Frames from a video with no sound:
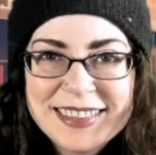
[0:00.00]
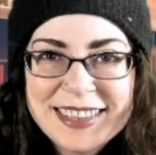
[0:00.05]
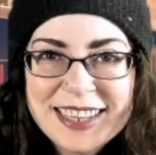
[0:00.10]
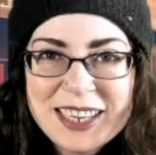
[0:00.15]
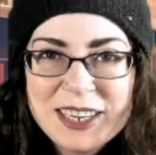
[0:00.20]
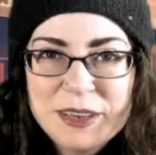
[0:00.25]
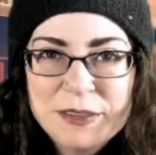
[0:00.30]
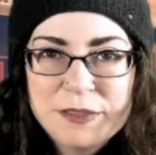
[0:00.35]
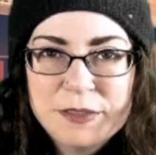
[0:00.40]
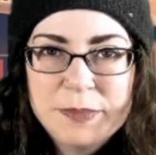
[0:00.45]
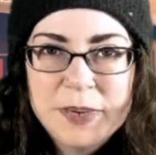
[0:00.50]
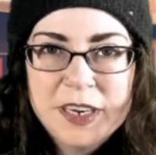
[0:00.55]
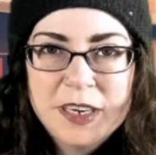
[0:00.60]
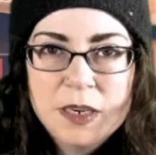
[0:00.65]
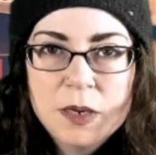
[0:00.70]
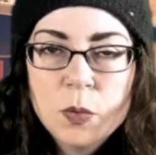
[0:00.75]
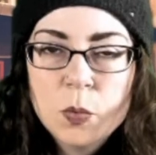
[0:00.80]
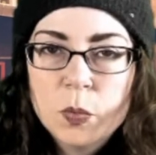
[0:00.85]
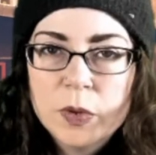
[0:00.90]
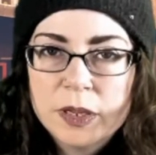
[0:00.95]
Hey
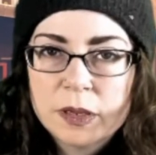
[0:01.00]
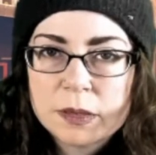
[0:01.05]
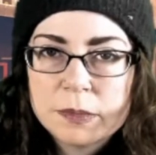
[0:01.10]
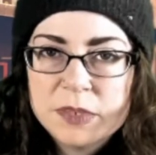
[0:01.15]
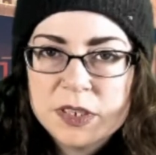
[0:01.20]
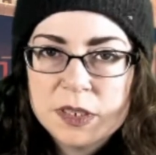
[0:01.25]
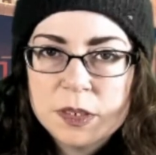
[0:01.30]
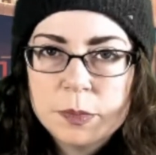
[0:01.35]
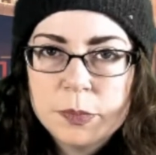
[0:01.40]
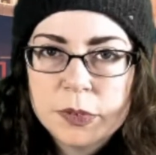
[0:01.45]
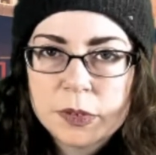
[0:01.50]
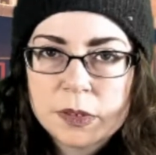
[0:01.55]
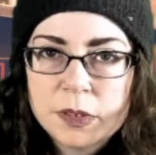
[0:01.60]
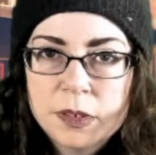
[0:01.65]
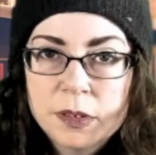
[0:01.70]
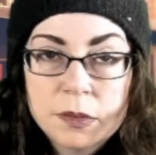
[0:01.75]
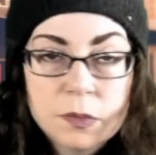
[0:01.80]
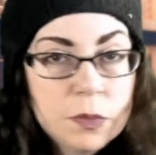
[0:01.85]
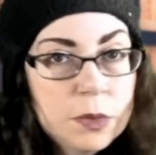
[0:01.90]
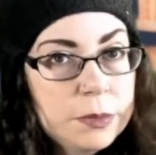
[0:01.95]
everybody, welcome to the Book
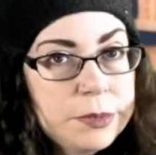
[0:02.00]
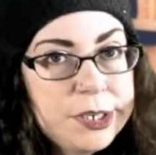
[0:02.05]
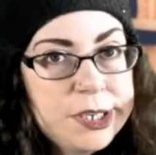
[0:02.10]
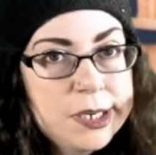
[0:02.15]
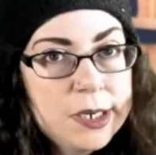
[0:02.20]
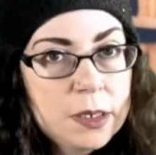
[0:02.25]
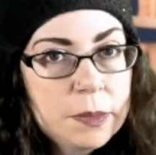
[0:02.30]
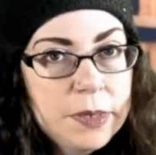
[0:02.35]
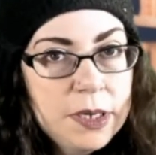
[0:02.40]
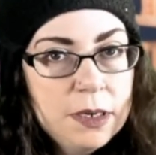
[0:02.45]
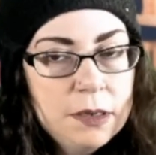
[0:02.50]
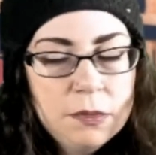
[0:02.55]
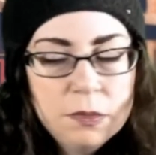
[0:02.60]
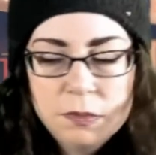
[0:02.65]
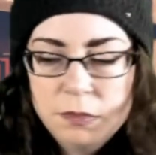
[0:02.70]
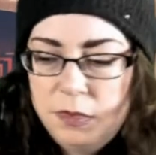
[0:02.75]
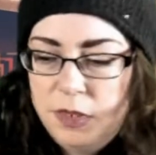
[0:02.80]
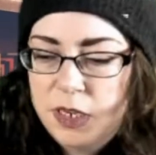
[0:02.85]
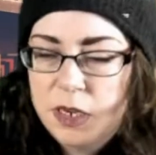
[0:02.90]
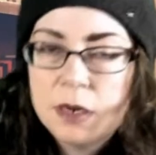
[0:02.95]
Nook, where we talk
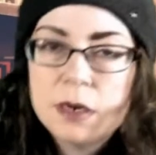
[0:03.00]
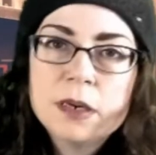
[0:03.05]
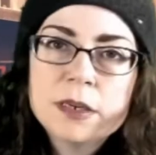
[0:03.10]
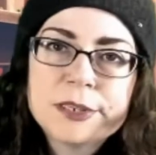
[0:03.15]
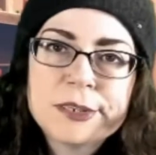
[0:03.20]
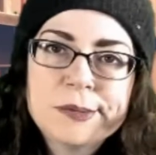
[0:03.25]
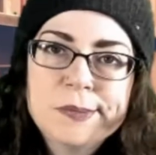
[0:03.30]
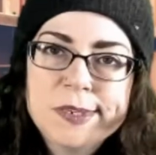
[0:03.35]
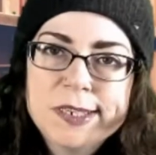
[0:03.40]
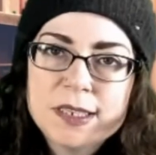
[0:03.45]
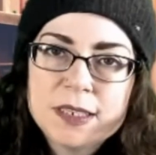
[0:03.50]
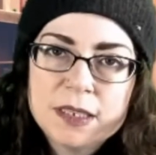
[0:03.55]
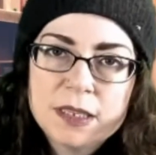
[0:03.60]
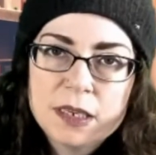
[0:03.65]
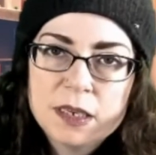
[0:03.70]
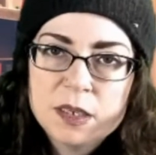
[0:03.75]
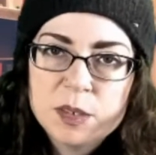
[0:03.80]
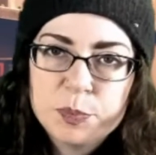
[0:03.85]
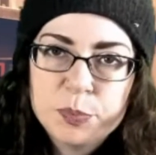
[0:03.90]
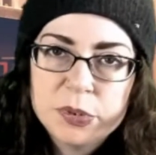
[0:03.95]
about the awesomeness
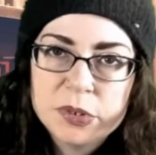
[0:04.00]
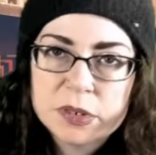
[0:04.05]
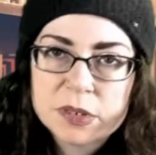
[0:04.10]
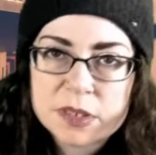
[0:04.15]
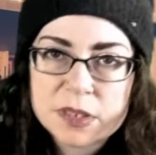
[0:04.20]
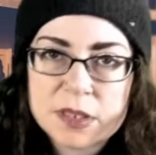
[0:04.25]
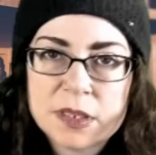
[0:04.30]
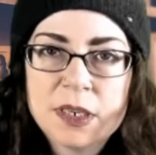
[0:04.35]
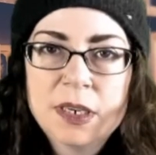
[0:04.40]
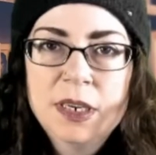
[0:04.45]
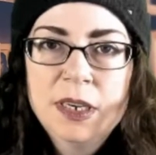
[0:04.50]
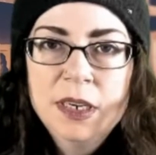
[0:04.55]
that is books.